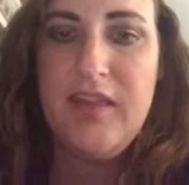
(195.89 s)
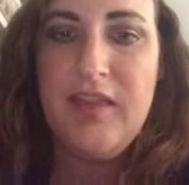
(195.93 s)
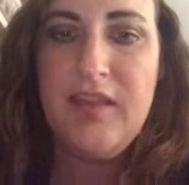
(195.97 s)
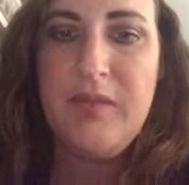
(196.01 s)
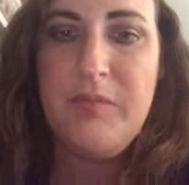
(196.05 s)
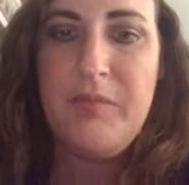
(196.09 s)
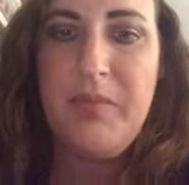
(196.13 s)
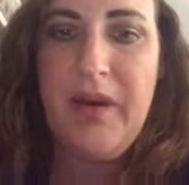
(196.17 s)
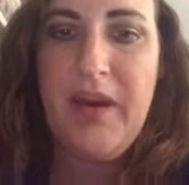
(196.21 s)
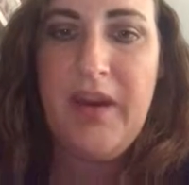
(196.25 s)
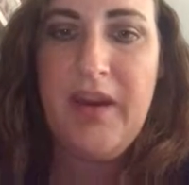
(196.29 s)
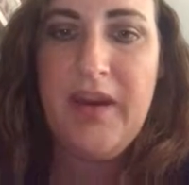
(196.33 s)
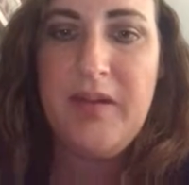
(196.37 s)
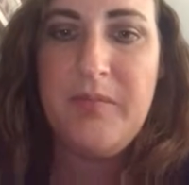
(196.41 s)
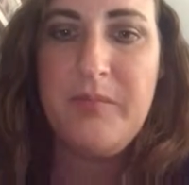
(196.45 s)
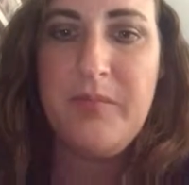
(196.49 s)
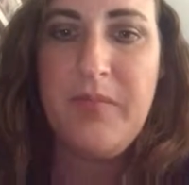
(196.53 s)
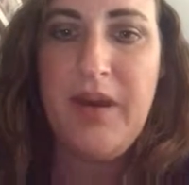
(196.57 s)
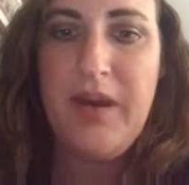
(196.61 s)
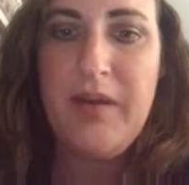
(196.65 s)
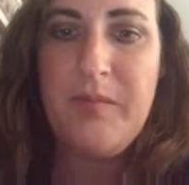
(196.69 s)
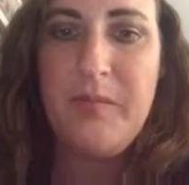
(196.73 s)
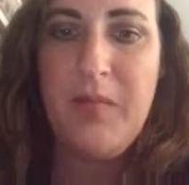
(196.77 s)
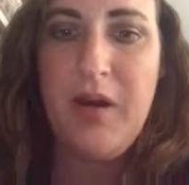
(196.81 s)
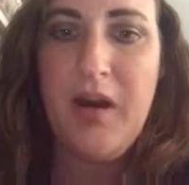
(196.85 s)
the bike
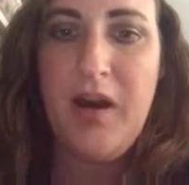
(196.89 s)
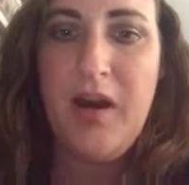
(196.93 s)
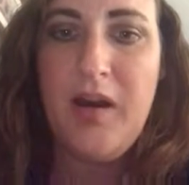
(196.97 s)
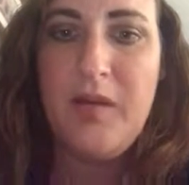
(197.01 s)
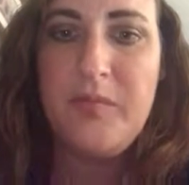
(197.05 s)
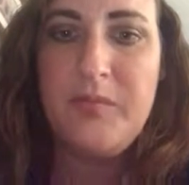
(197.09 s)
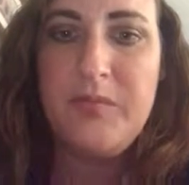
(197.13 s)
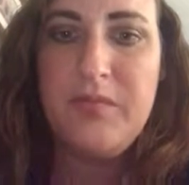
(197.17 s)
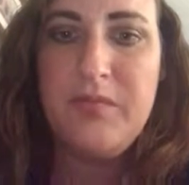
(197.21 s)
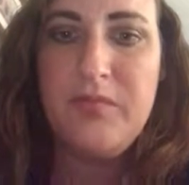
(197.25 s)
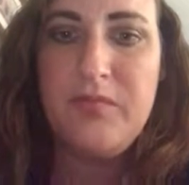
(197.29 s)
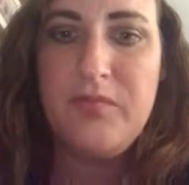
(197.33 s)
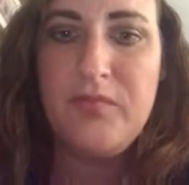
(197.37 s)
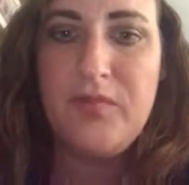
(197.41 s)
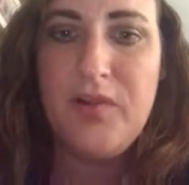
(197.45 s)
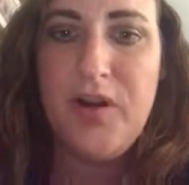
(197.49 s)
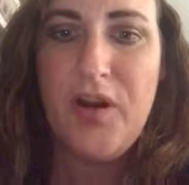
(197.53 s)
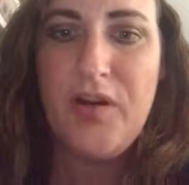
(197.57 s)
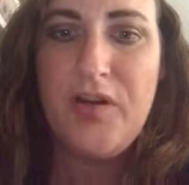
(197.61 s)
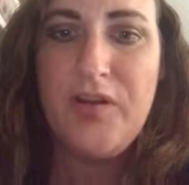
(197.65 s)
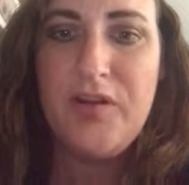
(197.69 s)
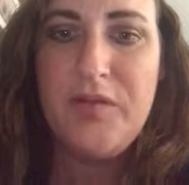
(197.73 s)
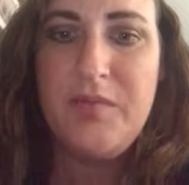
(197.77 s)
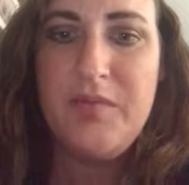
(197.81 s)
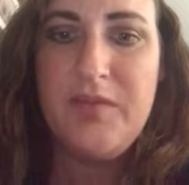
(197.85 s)
my mom
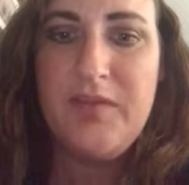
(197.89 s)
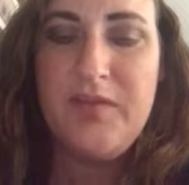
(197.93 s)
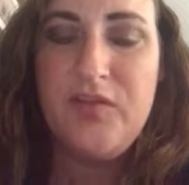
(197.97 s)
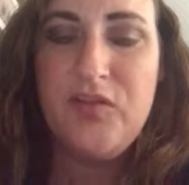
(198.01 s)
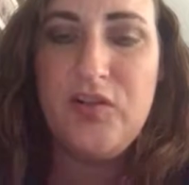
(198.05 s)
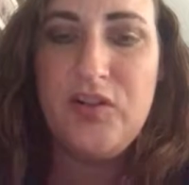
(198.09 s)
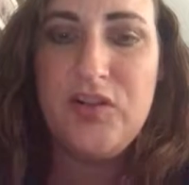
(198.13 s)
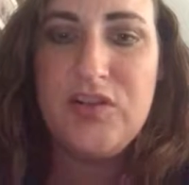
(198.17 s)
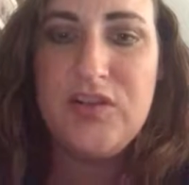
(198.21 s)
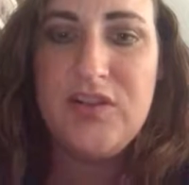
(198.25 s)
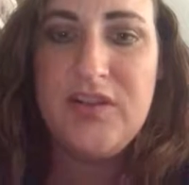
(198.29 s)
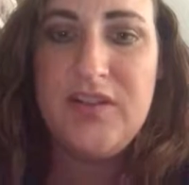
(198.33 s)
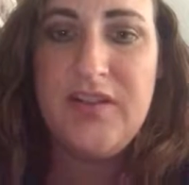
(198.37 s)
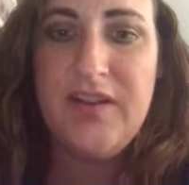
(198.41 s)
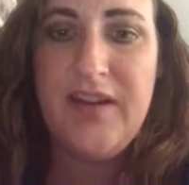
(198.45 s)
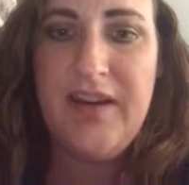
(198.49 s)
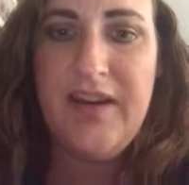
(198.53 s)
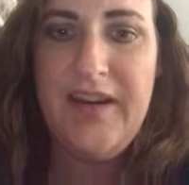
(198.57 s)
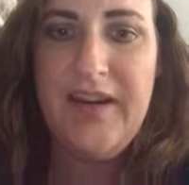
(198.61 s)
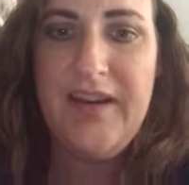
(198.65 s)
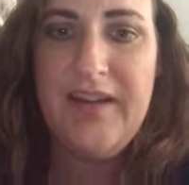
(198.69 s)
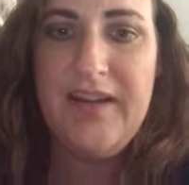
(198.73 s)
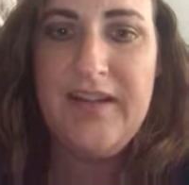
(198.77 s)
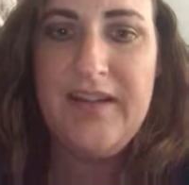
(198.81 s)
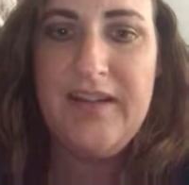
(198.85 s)
rode before she
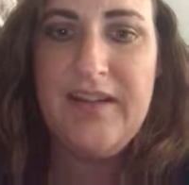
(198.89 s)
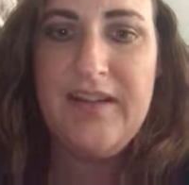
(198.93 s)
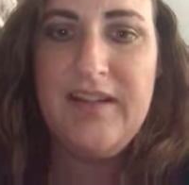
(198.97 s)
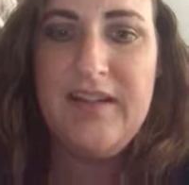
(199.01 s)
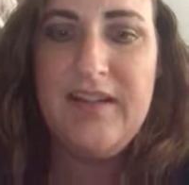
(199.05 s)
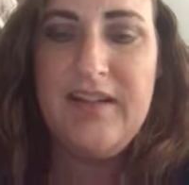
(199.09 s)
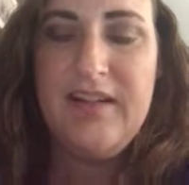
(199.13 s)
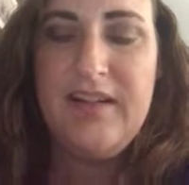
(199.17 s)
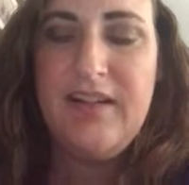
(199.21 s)
died.